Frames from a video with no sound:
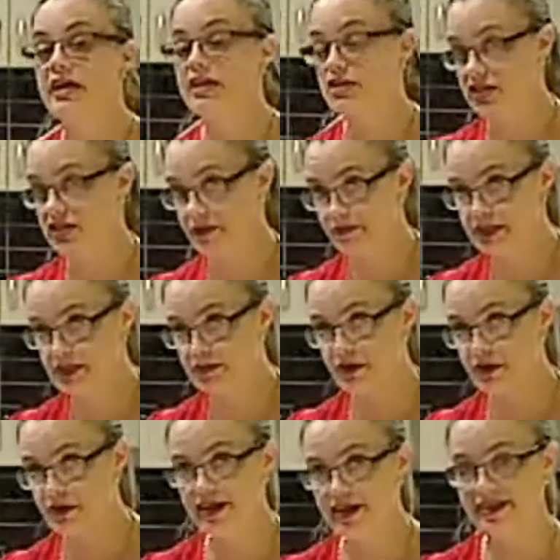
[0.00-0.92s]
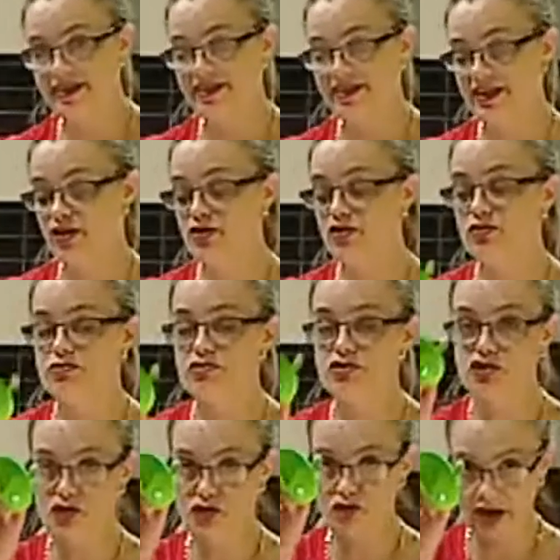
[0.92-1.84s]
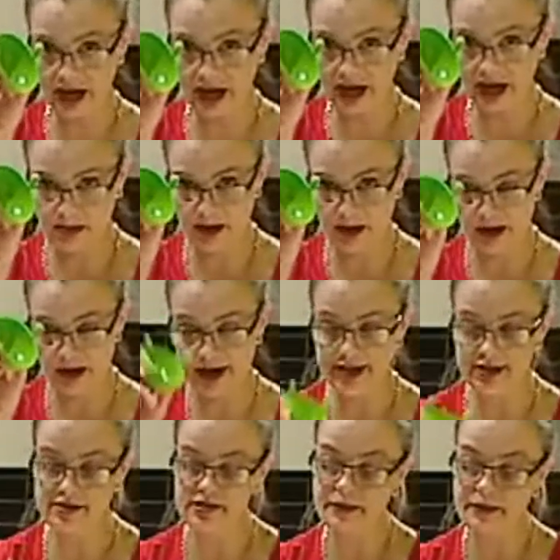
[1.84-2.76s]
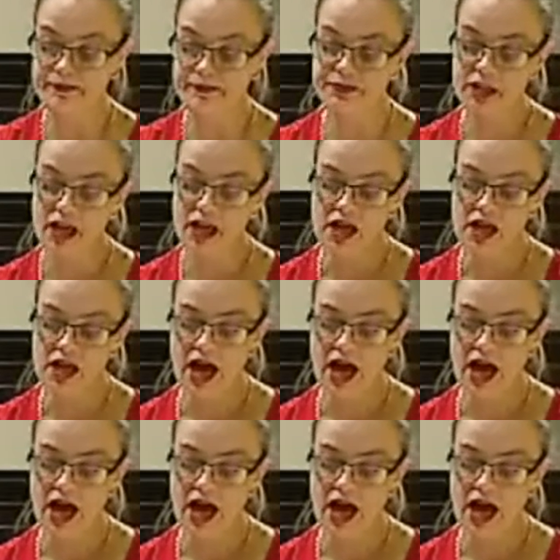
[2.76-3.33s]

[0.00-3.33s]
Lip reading: If you make shepherd's pie, they're then called Shrek pies.